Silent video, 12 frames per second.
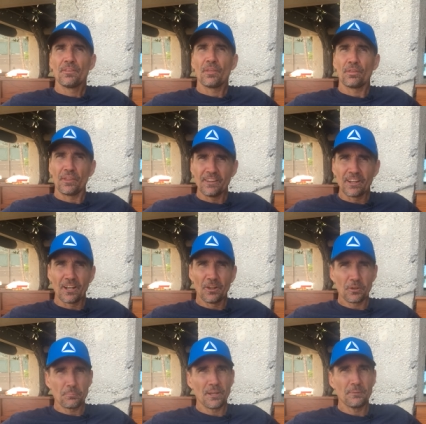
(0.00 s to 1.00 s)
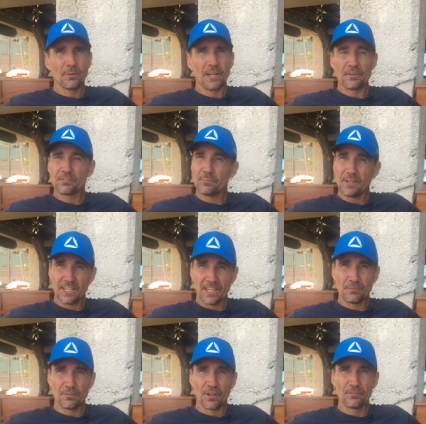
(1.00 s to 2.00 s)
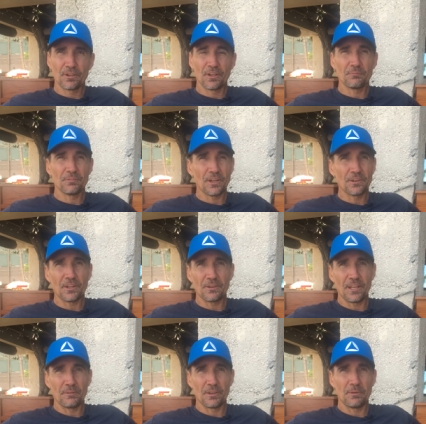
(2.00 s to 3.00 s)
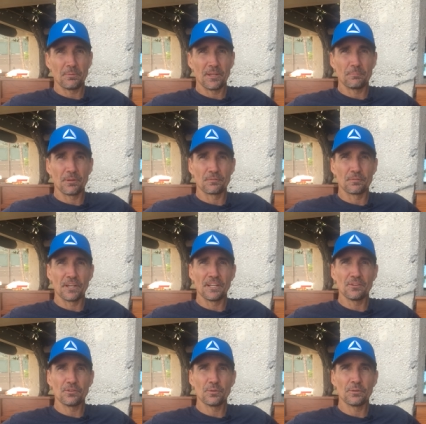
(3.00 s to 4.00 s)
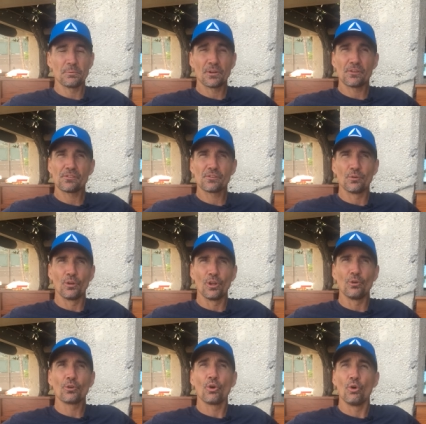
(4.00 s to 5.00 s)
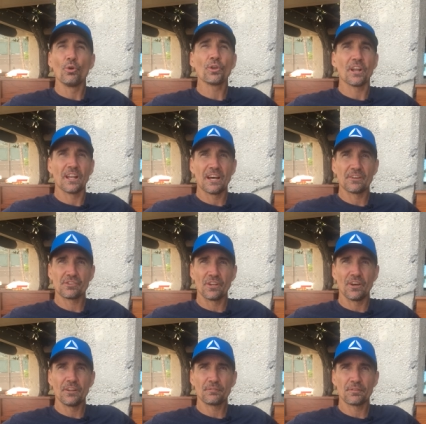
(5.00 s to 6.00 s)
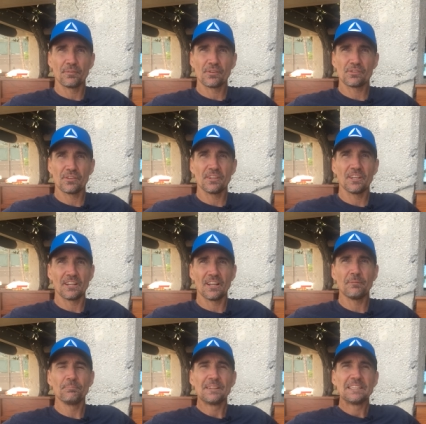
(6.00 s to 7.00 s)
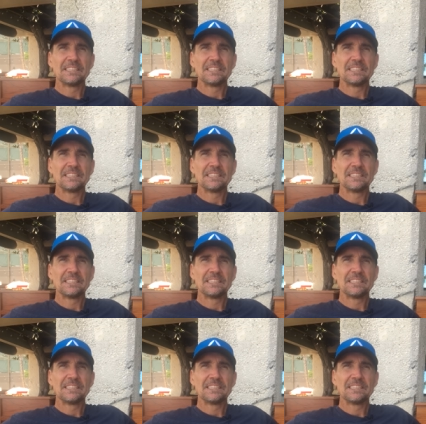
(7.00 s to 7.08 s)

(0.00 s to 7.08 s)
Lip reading: The thing that a lot of people have to be careful of, and I don't know how many people have read into it, but I saw Luke Horder last night from the Sydney Club,